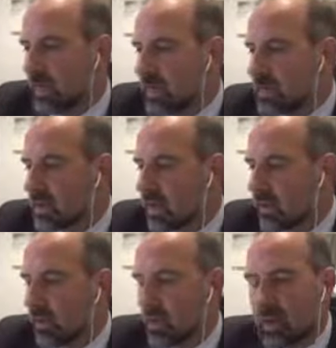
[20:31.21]

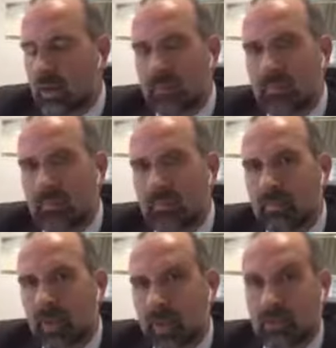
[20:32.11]
So
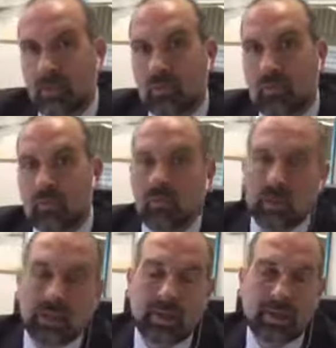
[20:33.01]
so
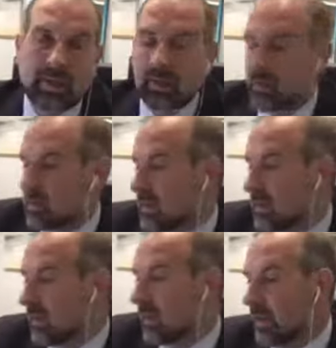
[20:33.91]
in answer to the
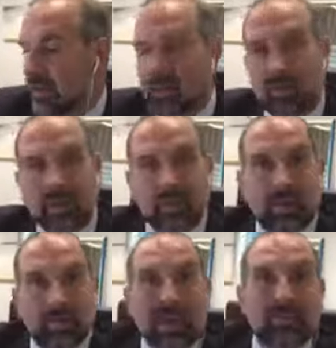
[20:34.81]
question, I think
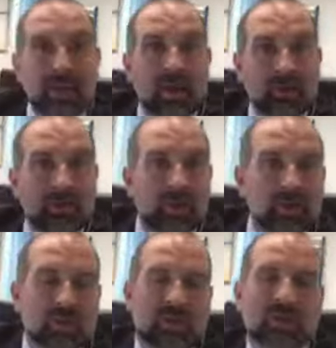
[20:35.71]
there may be other
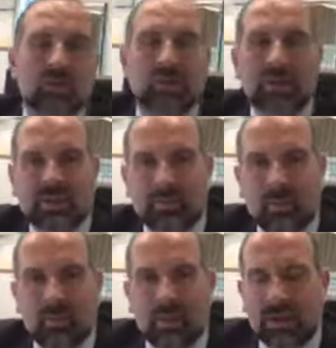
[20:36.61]
emotional issues, and that's
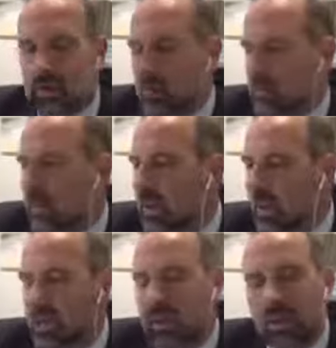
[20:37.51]
something we need to
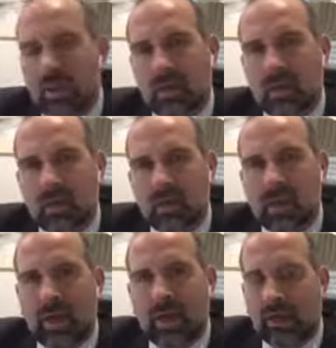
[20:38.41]
look
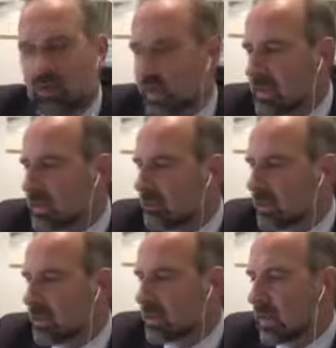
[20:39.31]
at and address,
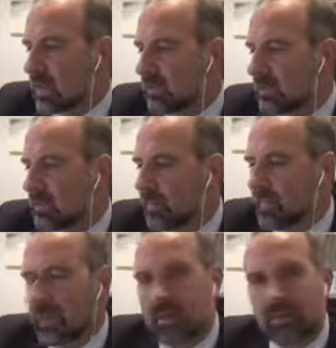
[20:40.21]
but
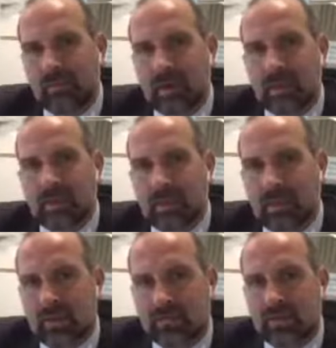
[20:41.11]
nevertheless, I
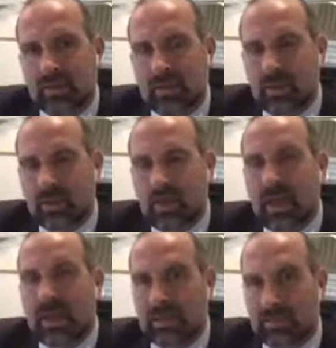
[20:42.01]
think the physical
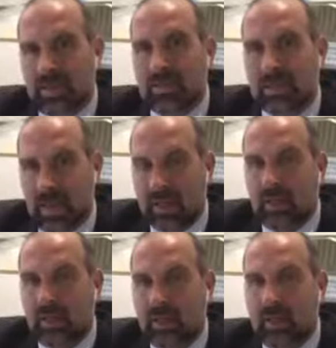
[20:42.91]
aspects
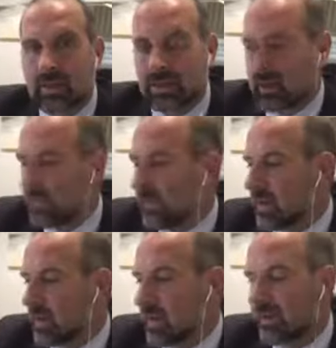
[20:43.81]
can
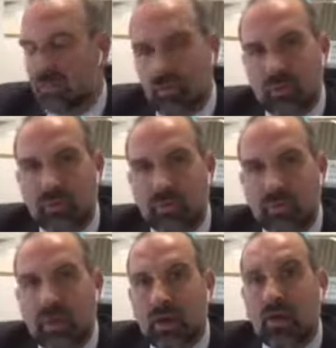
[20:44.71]
significantly improve
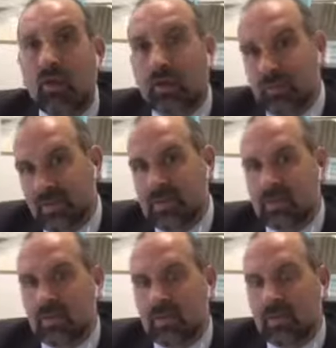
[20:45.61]
not only the
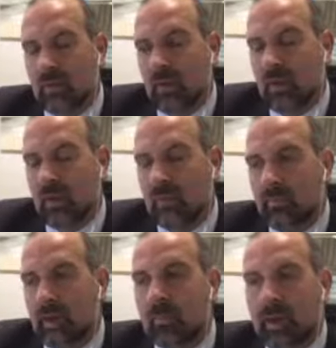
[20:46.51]
physical
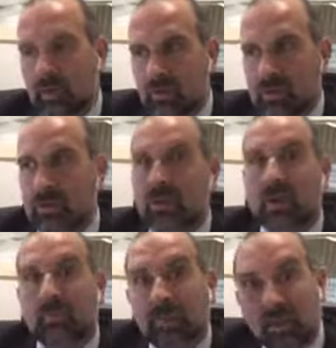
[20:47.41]
appearance,
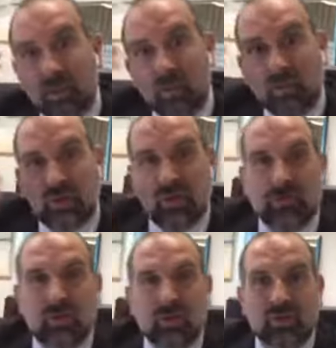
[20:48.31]
but also the
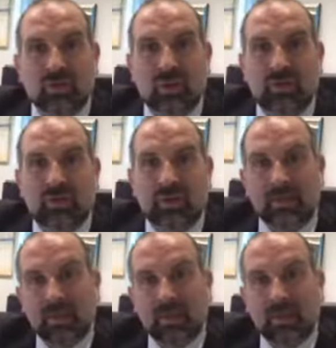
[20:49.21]
emotional side of things.